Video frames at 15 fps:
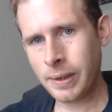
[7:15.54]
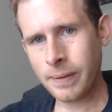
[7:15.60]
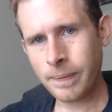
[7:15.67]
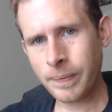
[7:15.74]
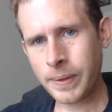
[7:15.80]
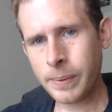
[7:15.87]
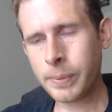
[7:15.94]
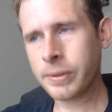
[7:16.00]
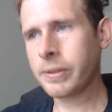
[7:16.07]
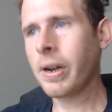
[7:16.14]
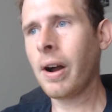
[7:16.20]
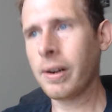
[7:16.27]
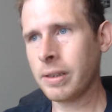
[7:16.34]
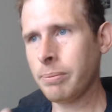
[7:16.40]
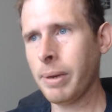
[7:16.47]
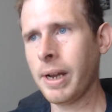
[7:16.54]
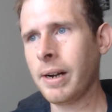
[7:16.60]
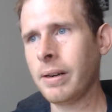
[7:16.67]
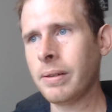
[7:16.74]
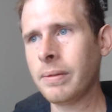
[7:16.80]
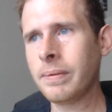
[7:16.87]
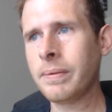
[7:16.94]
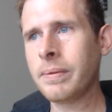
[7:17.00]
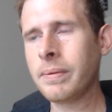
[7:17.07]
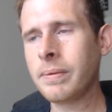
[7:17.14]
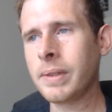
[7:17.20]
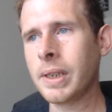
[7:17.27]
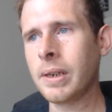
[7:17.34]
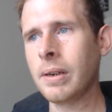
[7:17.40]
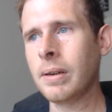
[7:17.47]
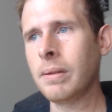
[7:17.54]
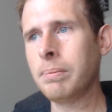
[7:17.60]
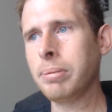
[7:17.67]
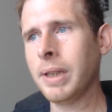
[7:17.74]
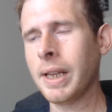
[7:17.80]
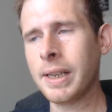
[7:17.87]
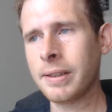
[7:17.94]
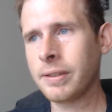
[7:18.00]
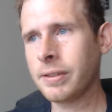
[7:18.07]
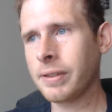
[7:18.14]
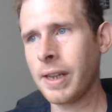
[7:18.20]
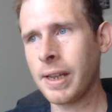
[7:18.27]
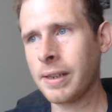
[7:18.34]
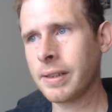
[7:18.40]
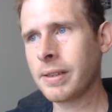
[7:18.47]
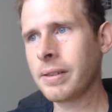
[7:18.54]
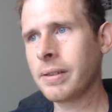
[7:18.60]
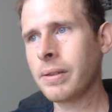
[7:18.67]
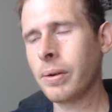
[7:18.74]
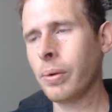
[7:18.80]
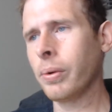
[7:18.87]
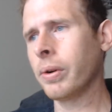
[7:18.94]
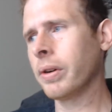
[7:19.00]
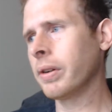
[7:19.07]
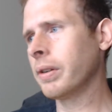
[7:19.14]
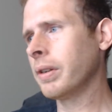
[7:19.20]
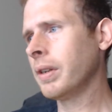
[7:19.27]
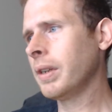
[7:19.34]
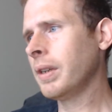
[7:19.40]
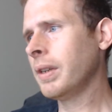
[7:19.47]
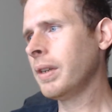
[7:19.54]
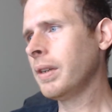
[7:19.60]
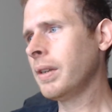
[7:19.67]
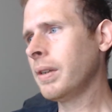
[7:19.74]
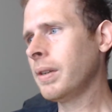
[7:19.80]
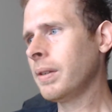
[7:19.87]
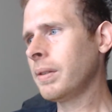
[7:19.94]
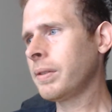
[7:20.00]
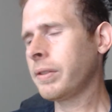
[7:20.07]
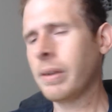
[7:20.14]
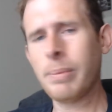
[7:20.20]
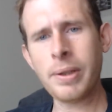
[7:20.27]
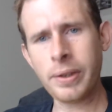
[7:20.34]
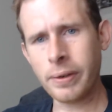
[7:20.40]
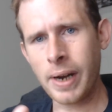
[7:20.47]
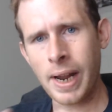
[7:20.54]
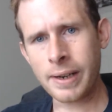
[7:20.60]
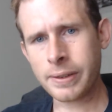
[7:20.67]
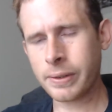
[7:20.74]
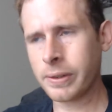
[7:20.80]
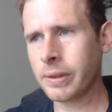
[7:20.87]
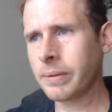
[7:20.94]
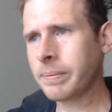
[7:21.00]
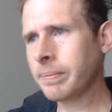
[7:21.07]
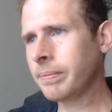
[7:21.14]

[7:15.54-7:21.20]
was talked about, you know, playing Snake or some other actor.